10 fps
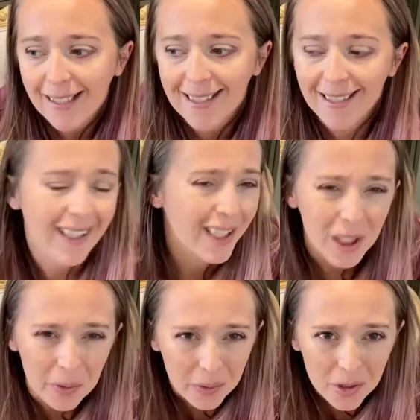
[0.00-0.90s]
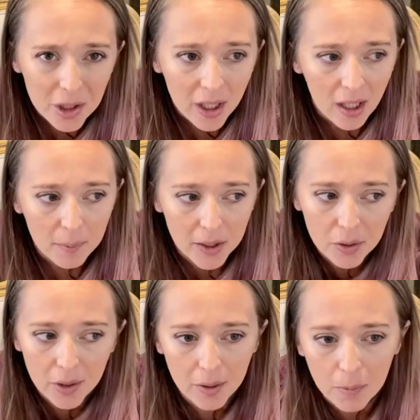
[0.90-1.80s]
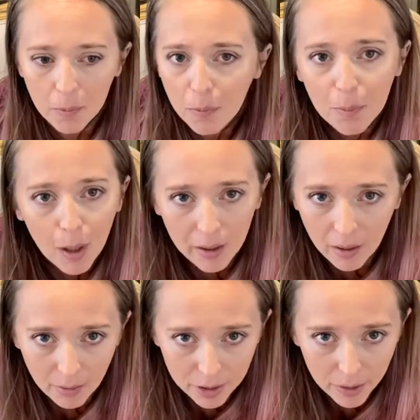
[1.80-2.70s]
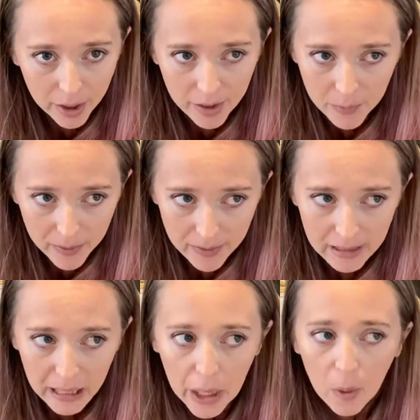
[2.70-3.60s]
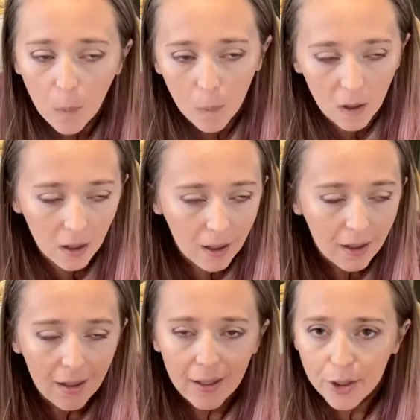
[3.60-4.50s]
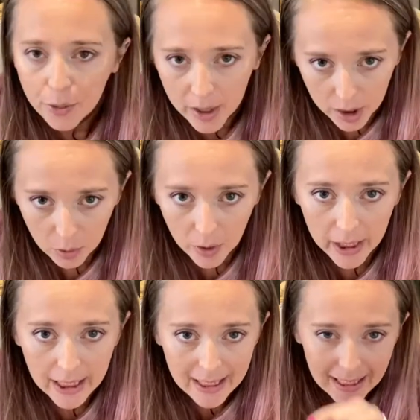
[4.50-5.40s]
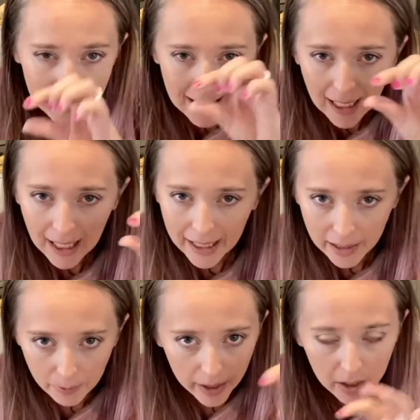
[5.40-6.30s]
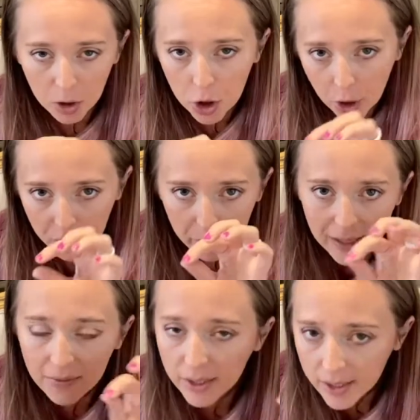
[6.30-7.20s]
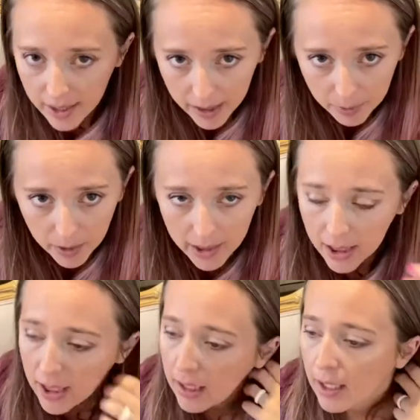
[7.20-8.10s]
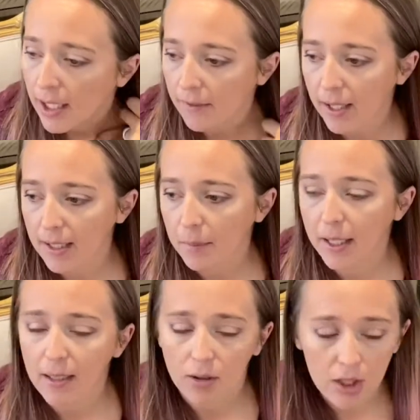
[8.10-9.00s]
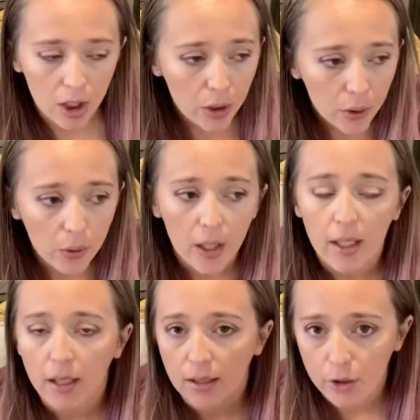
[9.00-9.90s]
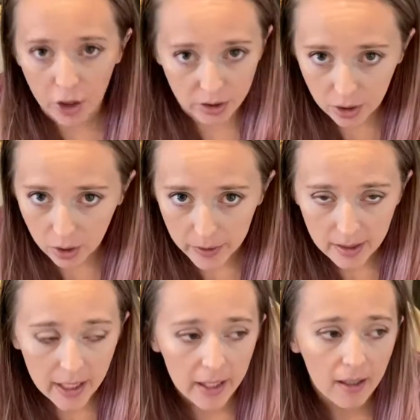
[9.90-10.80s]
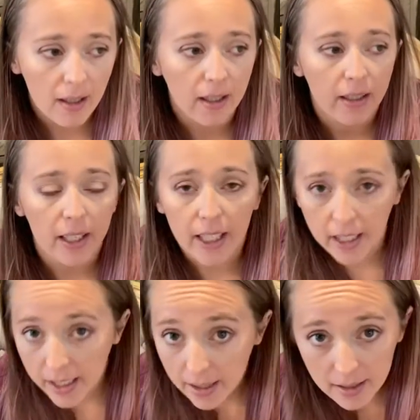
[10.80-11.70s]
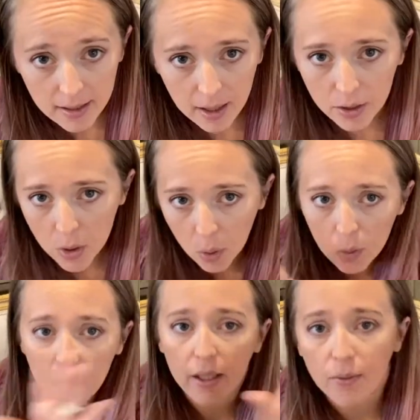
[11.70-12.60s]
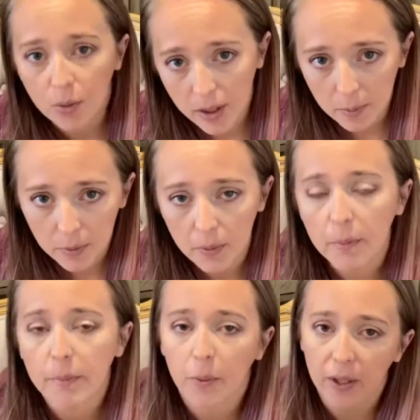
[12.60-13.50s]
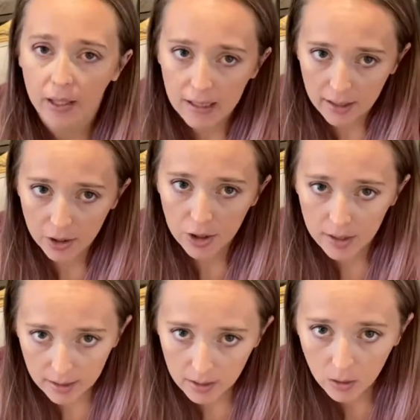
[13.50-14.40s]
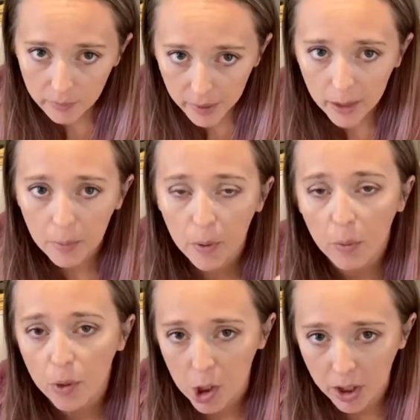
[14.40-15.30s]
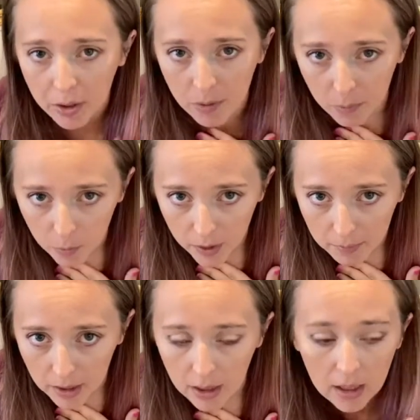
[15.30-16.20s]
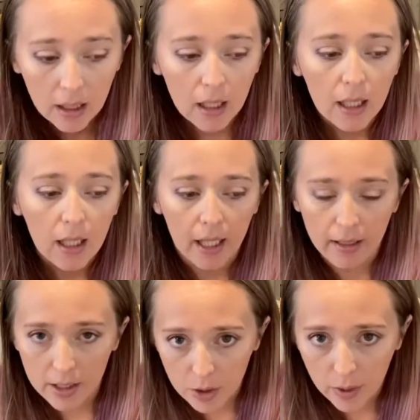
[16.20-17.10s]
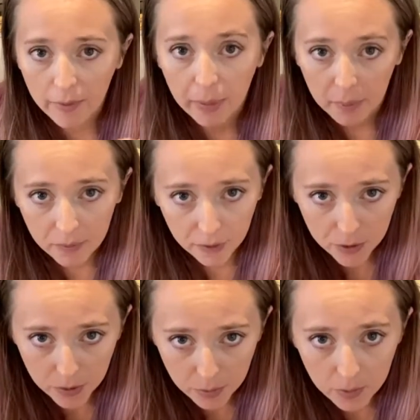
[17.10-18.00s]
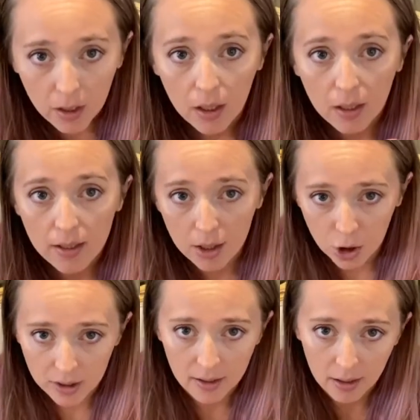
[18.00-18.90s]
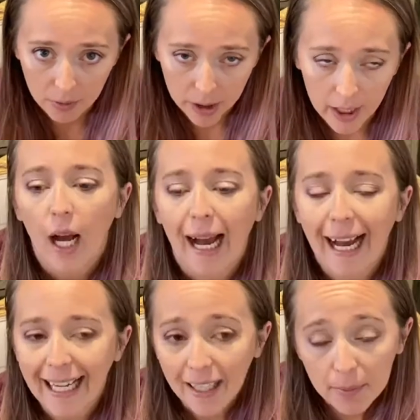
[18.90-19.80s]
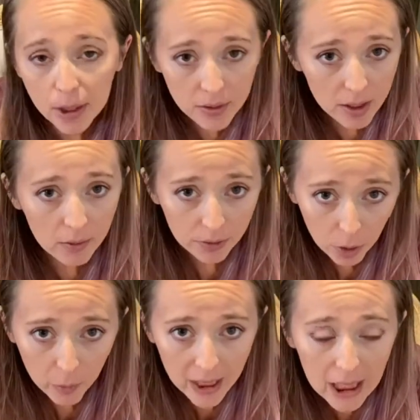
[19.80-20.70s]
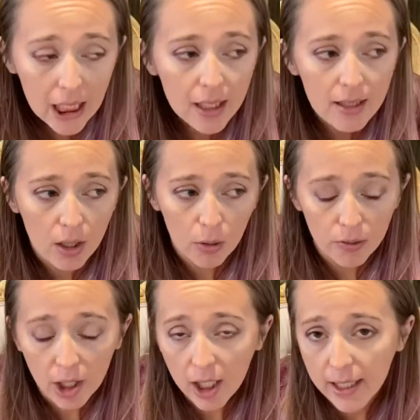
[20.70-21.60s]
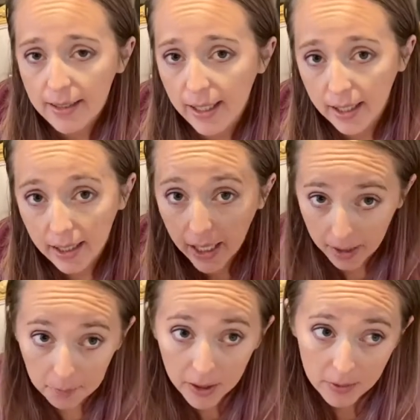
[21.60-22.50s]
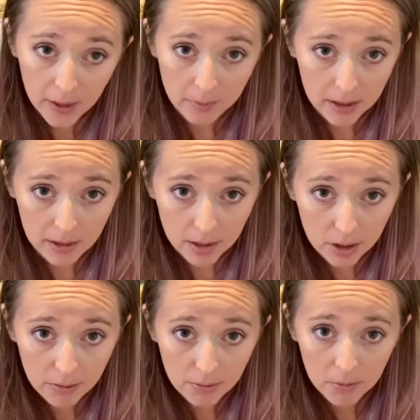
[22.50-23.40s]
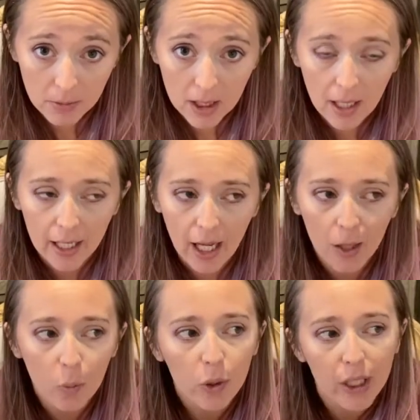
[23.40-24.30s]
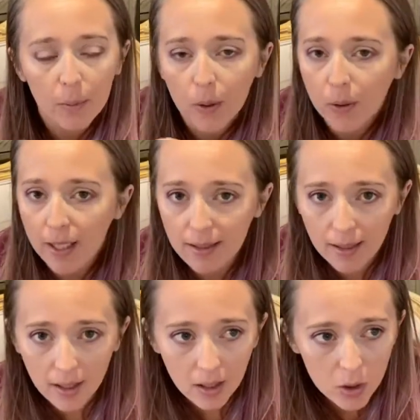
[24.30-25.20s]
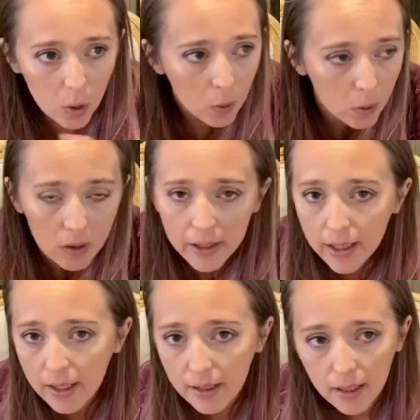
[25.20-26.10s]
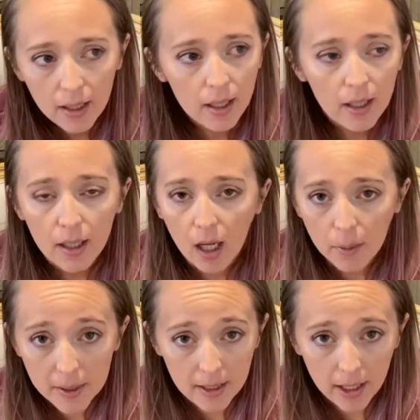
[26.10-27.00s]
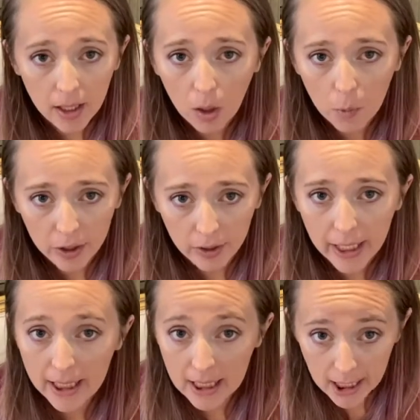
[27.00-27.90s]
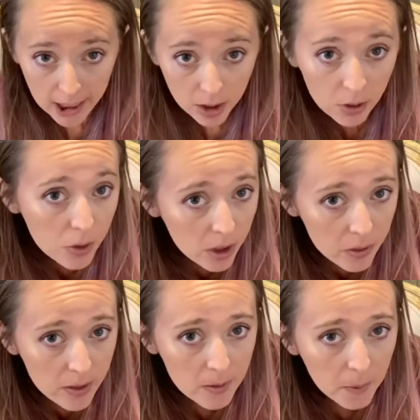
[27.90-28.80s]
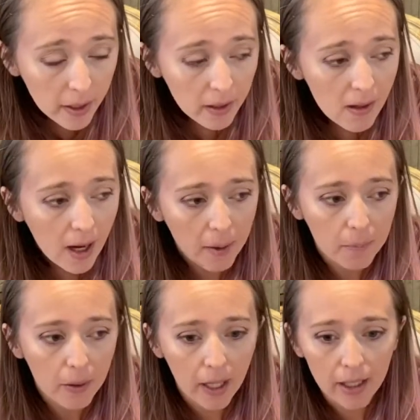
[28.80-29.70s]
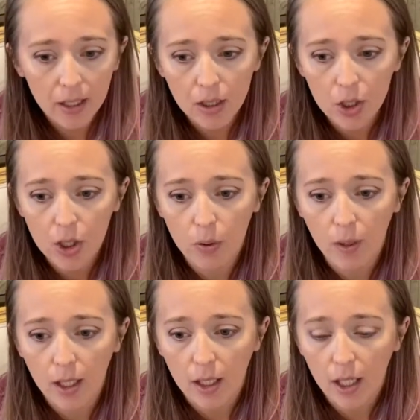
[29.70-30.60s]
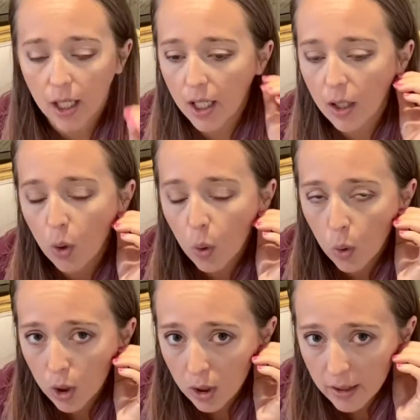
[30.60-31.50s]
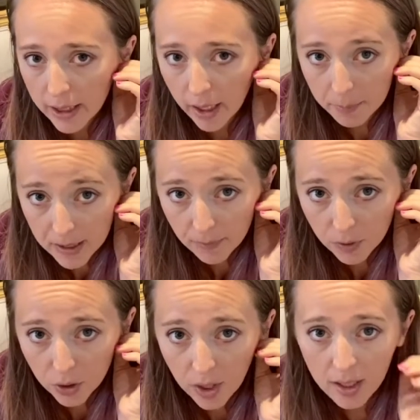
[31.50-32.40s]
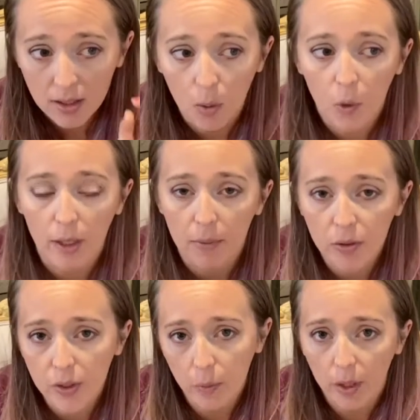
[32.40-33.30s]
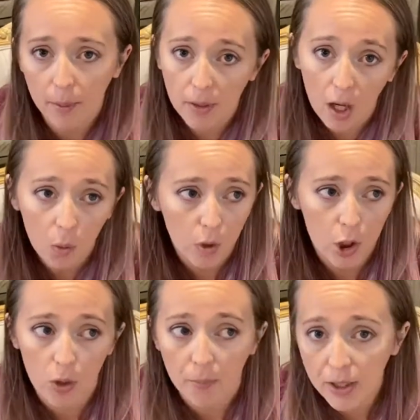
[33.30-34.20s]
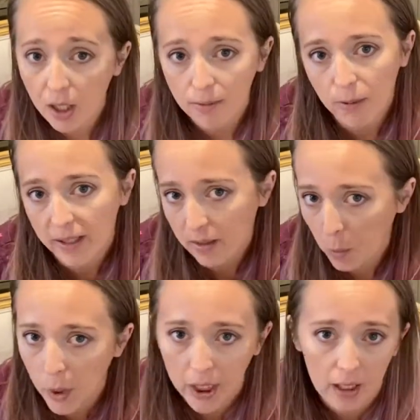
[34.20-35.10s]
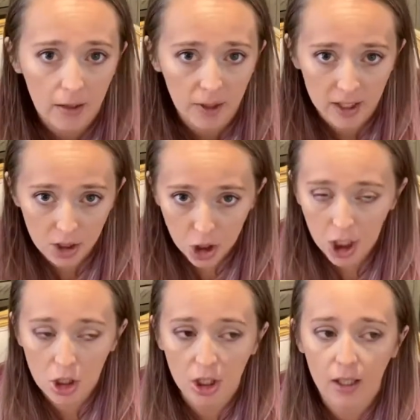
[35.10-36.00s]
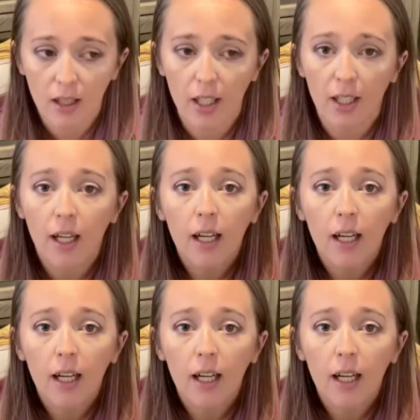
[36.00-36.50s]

it's not huge. I mean, you could mark it off and your kids wouldn't see it, or you can ignore it. It's this tiny writing. I'll show you. It's very tiny writing. If that's a big deal to you, just so you know it's there. It is totally avoidable, but one of the sections is called Bible, which I use for morning meeting, and they do have Bible verses suggested every day. I have been using it for a week. So far, it's getting an A+ recommendation from me, and I will keep you guys totally up to date on whether I continue to use this planner. I'm planning on doing a quarterly update for you guys on what I'm using, what I'm not, what dropped off, what isn't working, if I had to change anything.